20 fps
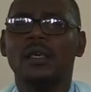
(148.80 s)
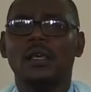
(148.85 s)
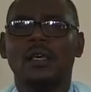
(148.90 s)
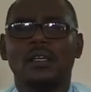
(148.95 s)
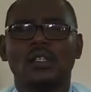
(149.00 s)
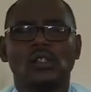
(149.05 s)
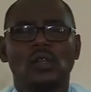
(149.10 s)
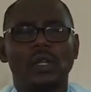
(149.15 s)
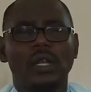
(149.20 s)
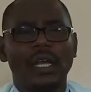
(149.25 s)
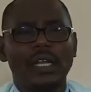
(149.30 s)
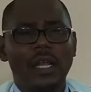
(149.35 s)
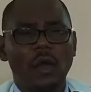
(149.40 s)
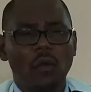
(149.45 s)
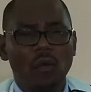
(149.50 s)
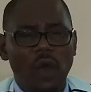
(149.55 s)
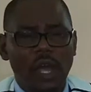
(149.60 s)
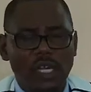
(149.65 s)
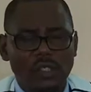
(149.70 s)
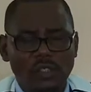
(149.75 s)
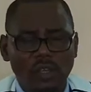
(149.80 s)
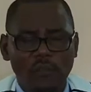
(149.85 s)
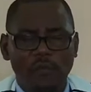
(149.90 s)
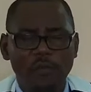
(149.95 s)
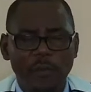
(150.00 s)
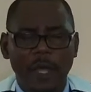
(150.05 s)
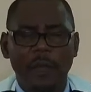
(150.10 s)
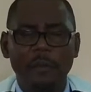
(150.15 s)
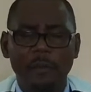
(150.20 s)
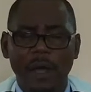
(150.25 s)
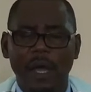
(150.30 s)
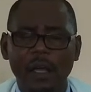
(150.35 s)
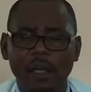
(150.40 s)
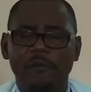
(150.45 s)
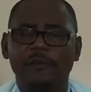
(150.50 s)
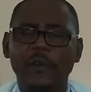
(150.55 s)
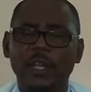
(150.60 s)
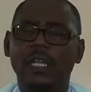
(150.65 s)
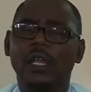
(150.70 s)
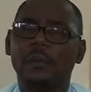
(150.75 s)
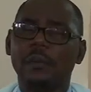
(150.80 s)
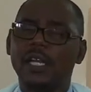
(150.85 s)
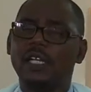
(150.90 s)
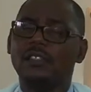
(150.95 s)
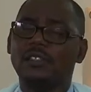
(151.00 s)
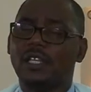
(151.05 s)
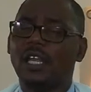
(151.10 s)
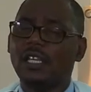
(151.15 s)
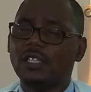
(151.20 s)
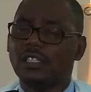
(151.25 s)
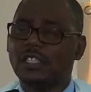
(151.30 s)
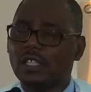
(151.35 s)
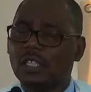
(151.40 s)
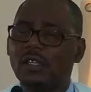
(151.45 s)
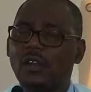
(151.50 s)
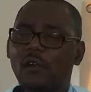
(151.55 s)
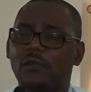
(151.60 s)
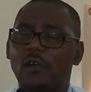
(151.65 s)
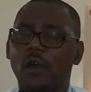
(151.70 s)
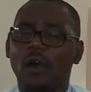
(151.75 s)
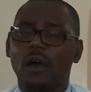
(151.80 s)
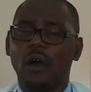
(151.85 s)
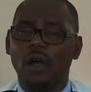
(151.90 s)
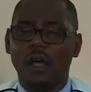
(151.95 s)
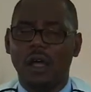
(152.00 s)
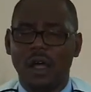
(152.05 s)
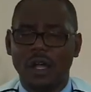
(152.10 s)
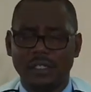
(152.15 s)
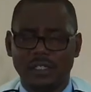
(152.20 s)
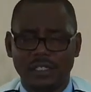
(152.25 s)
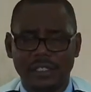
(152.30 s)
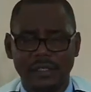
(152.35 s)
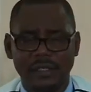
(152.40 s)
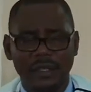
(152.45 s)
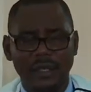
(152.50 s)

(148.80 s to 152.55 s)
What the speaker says: So let the words of my mouth and the meditation of our heart